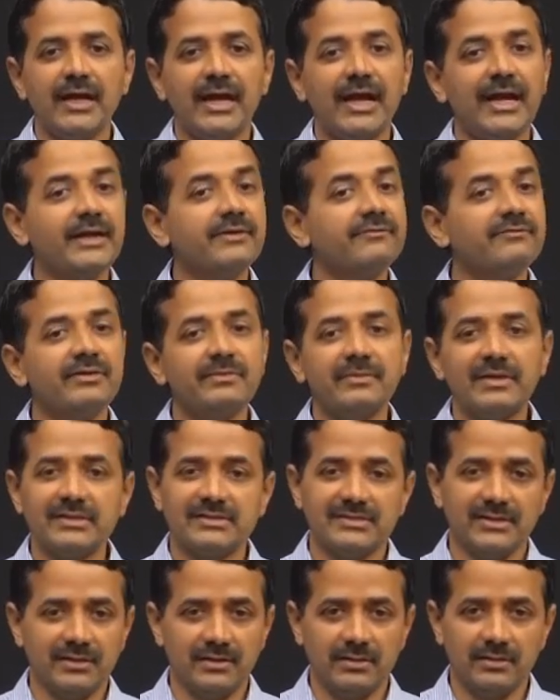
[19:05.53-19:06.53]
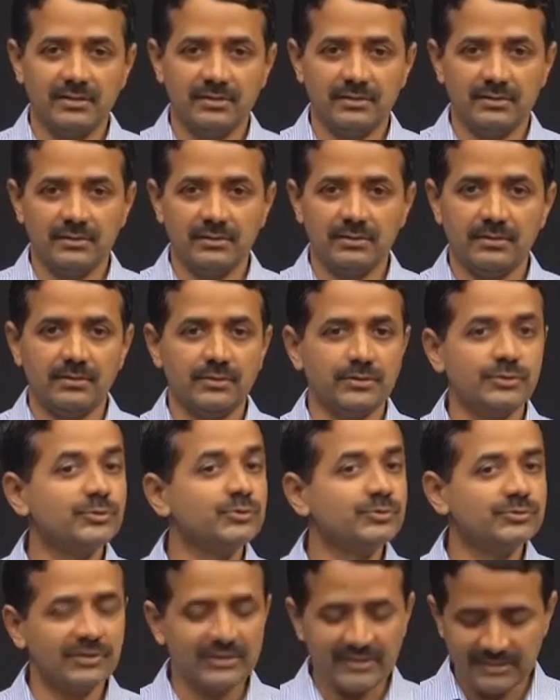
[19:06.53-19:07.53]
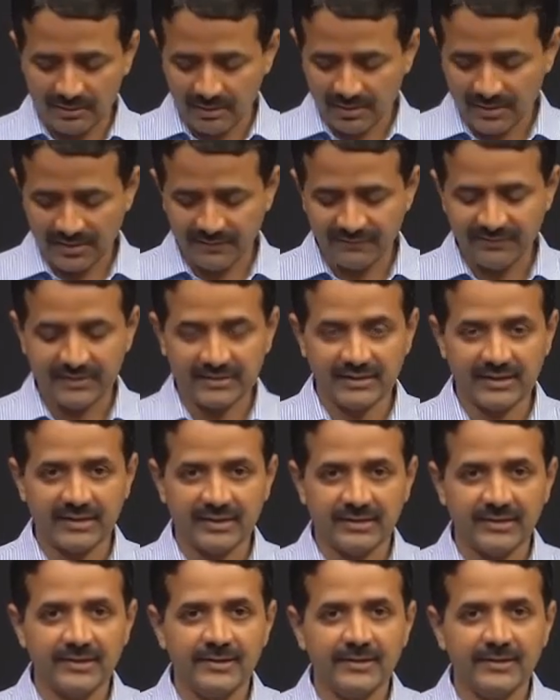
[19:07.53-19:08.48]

and females are usually not affected.